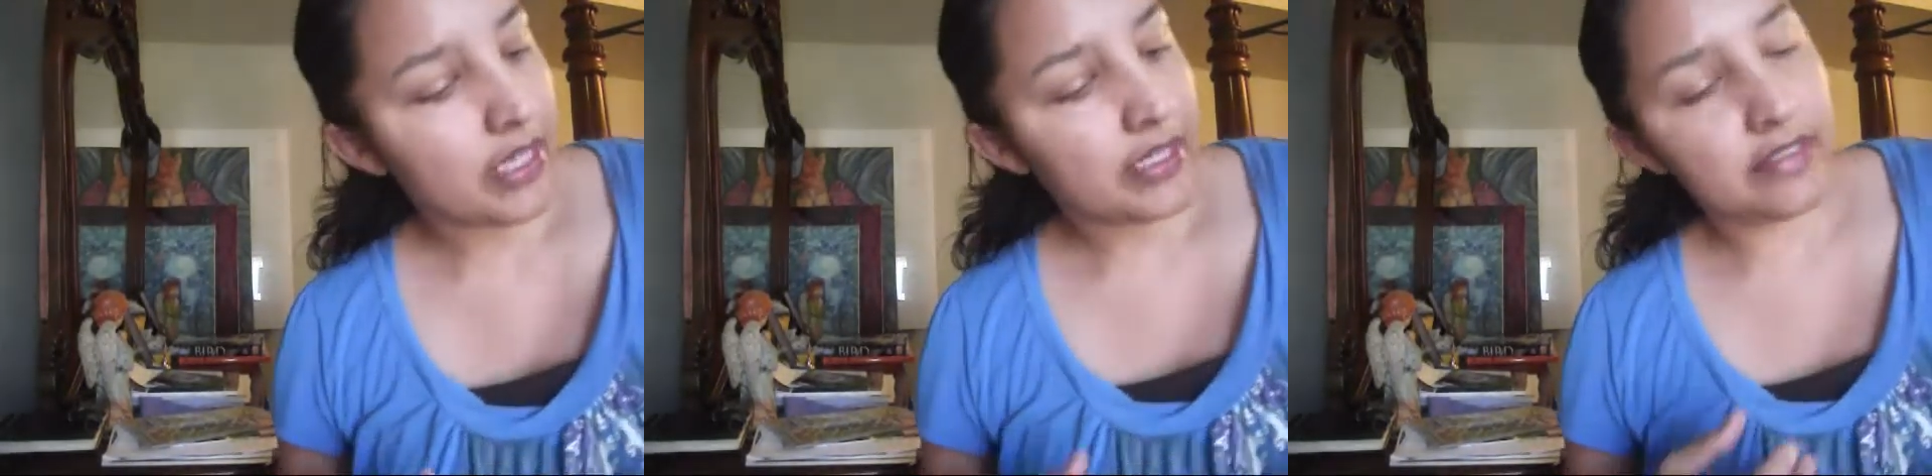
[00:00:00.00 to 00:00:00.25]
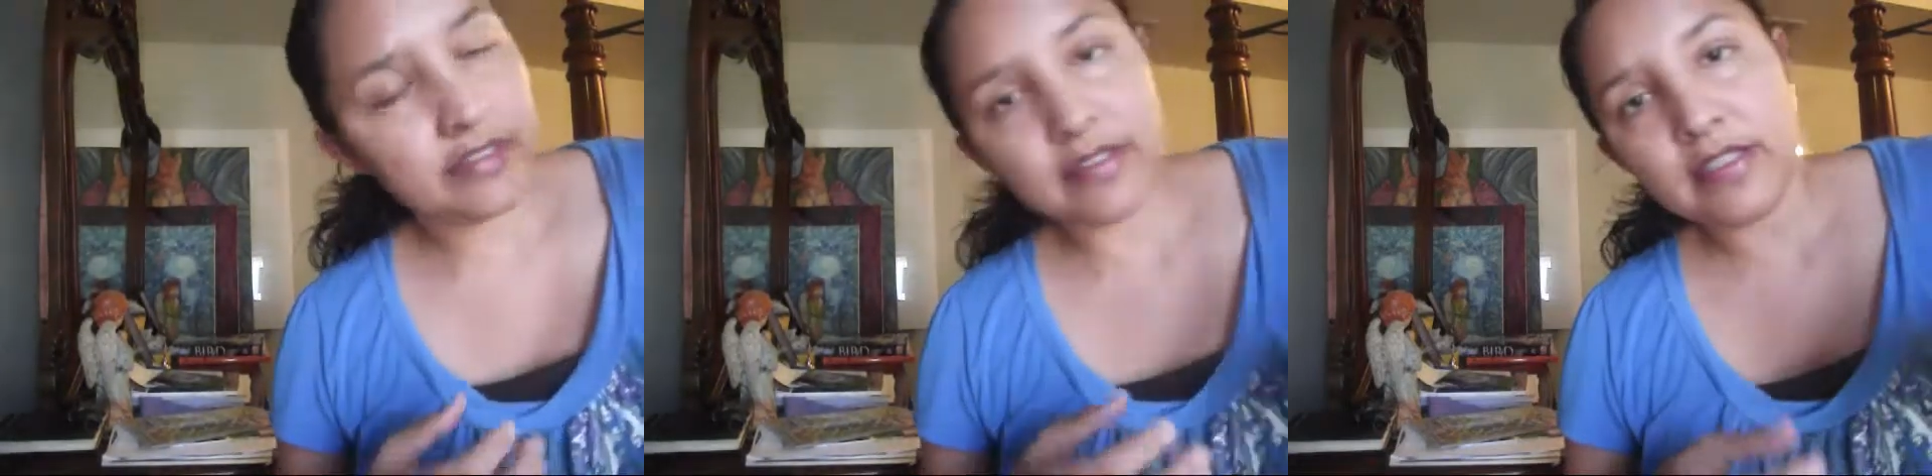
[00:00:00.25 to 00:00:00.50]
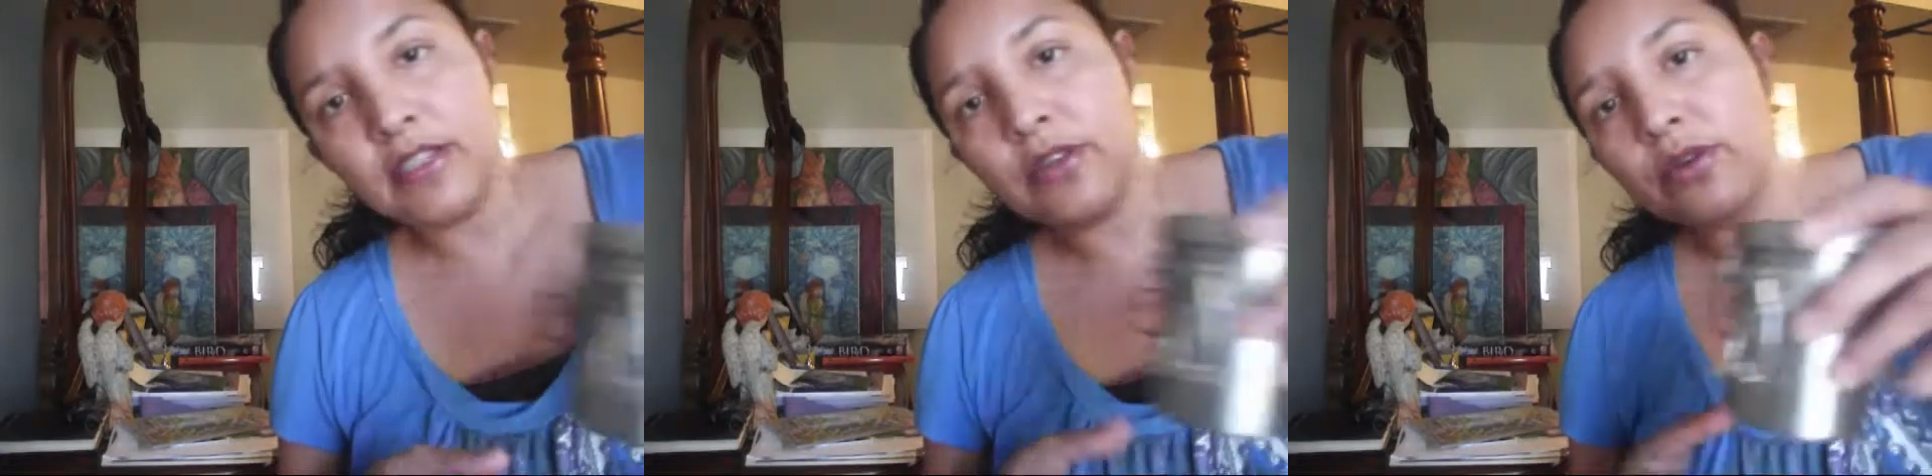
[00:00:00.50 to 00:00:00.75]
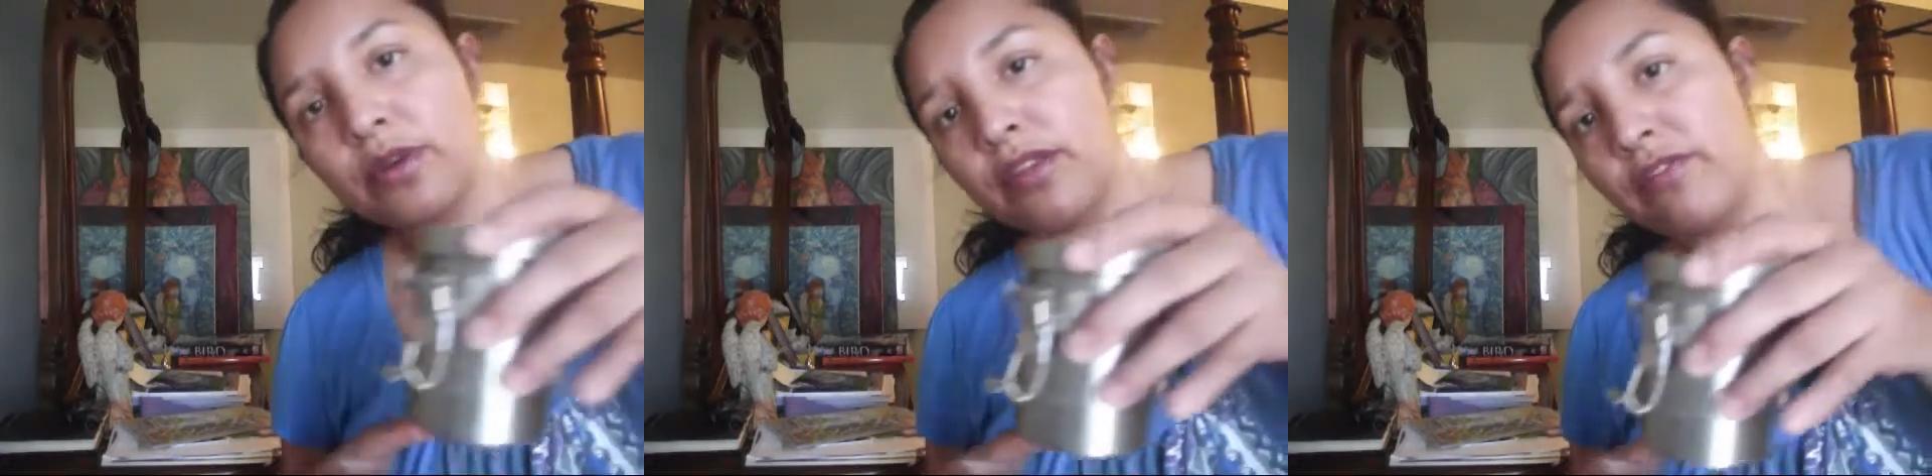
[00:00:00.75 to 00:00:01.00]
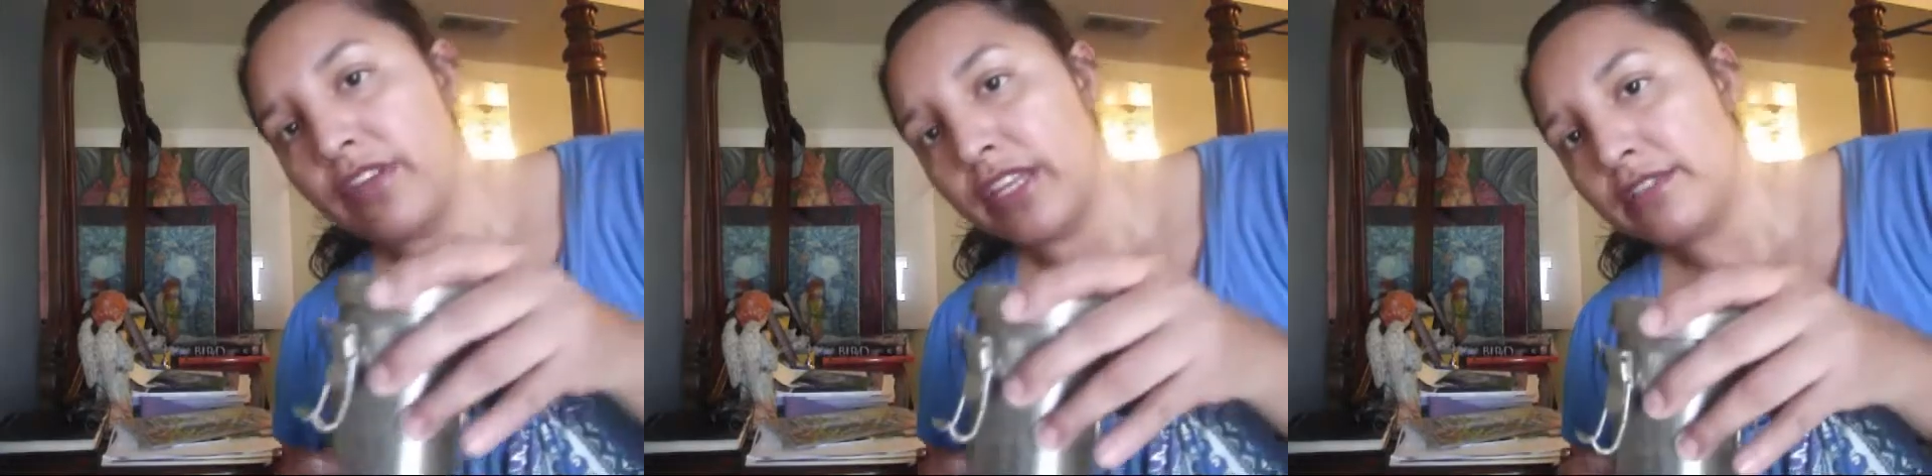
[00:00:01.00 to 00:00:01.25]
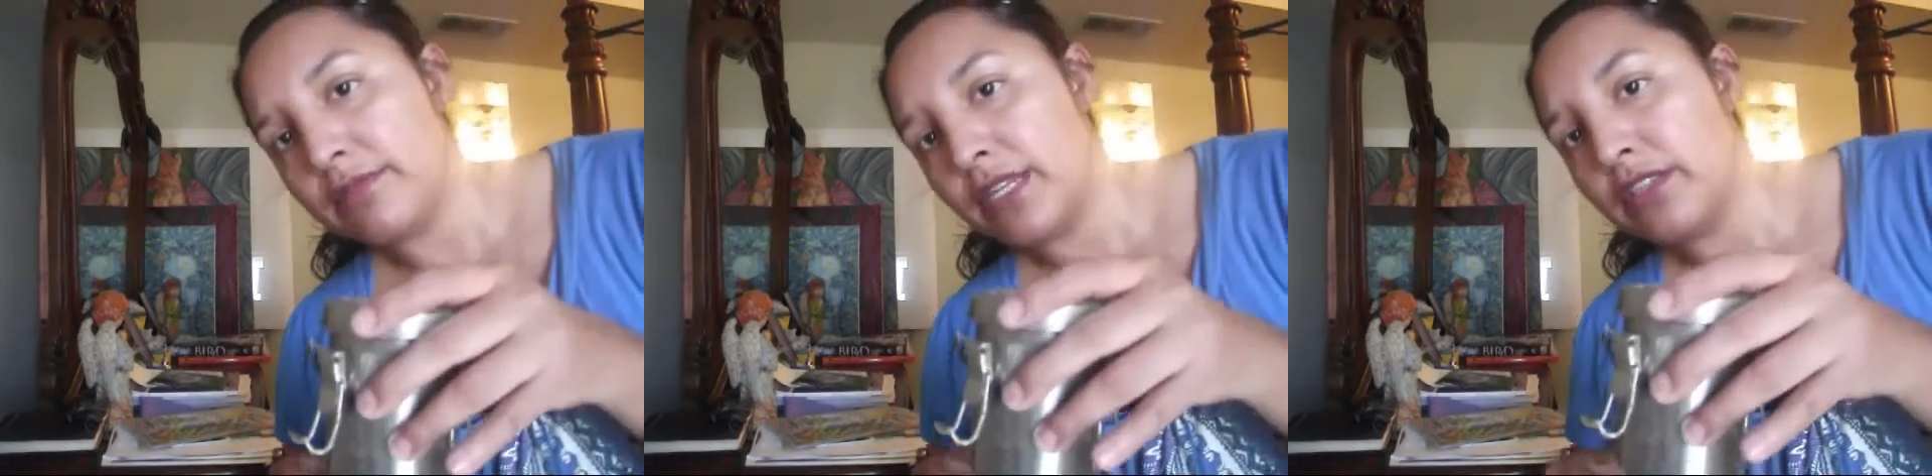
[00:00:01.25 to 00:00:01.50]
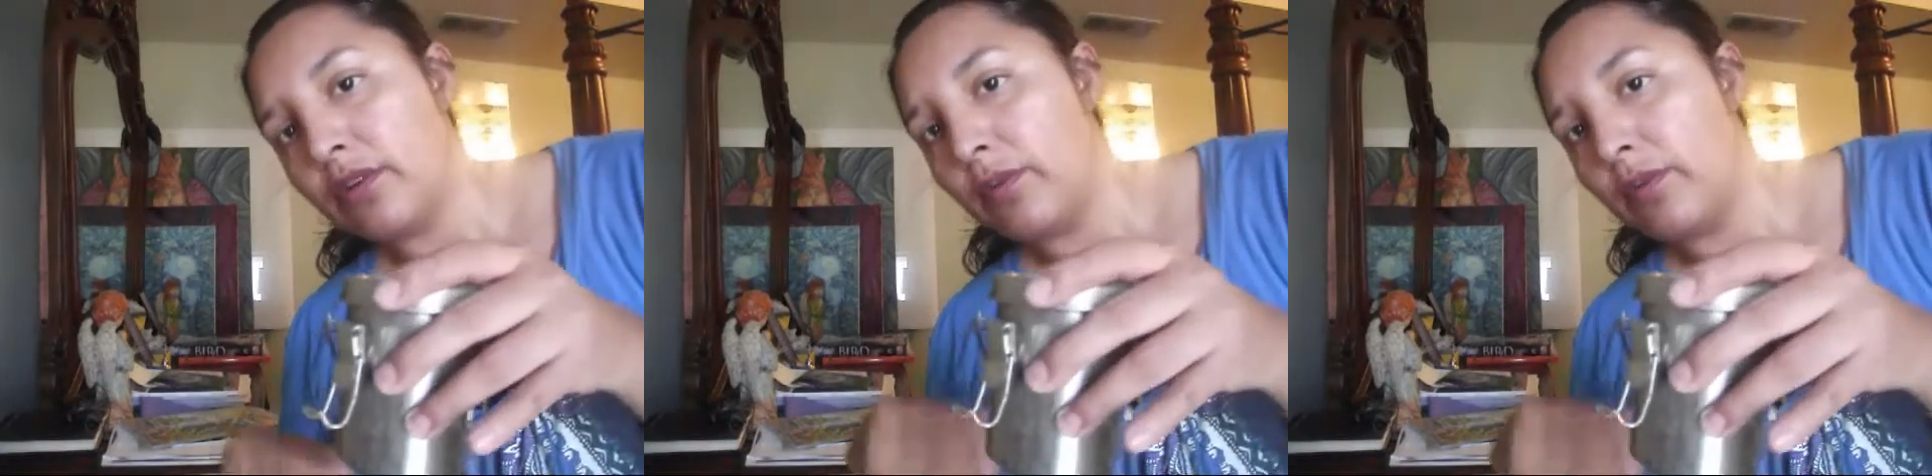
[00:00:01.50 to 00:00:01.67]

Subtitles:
This is a little good investment.